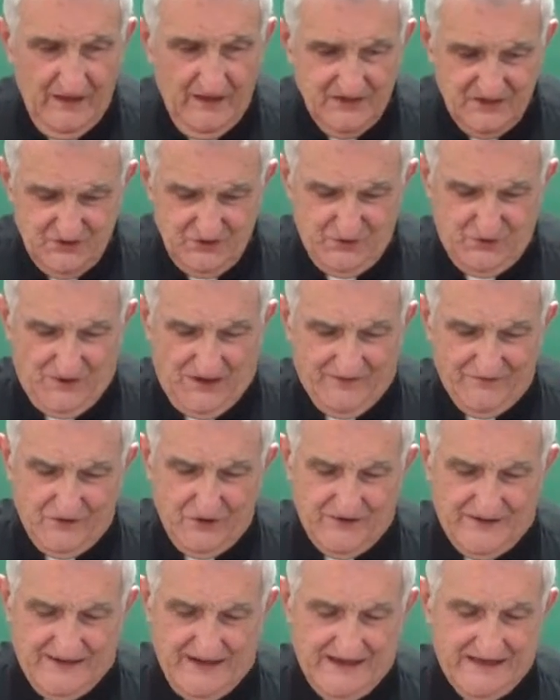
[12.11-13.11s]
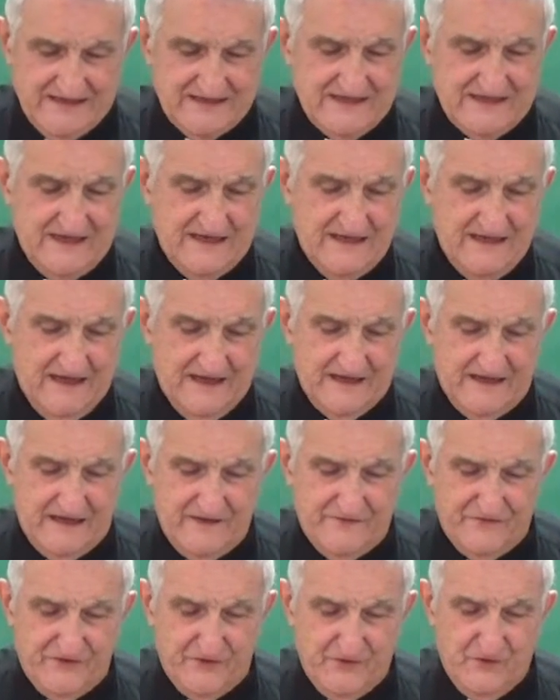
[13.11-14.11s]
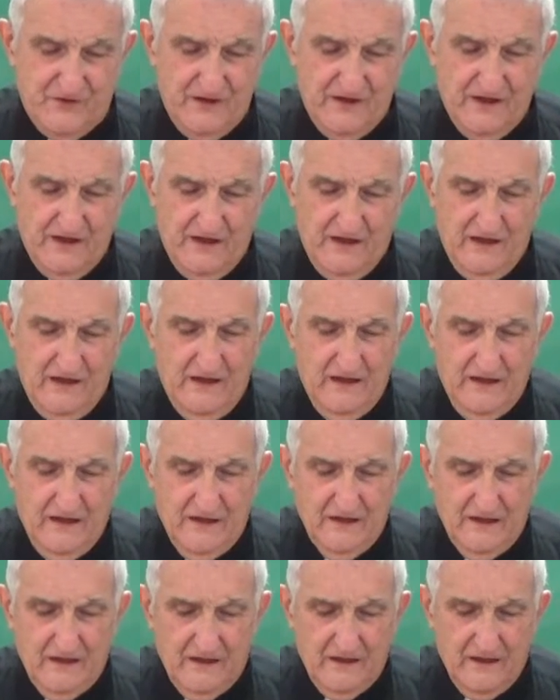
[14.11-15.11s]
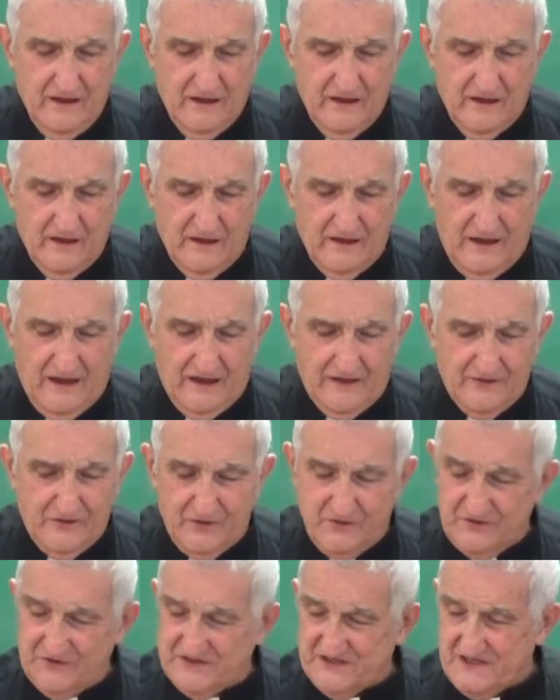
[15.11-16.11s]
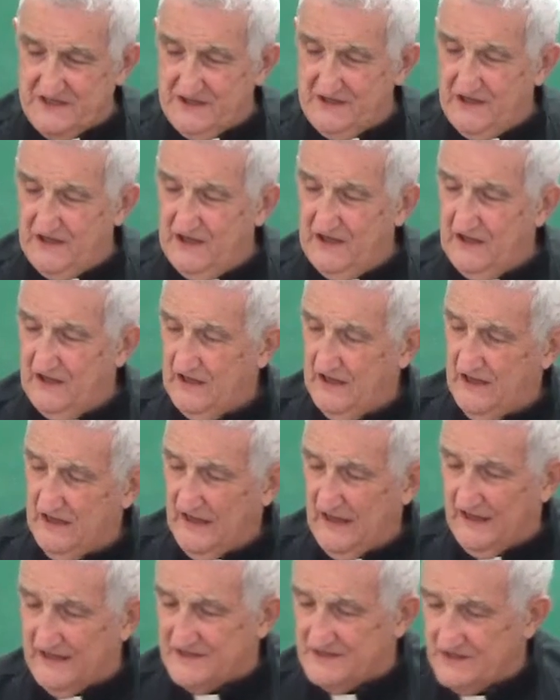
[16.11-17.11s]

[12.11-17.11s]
So you have the text I gave you. I use as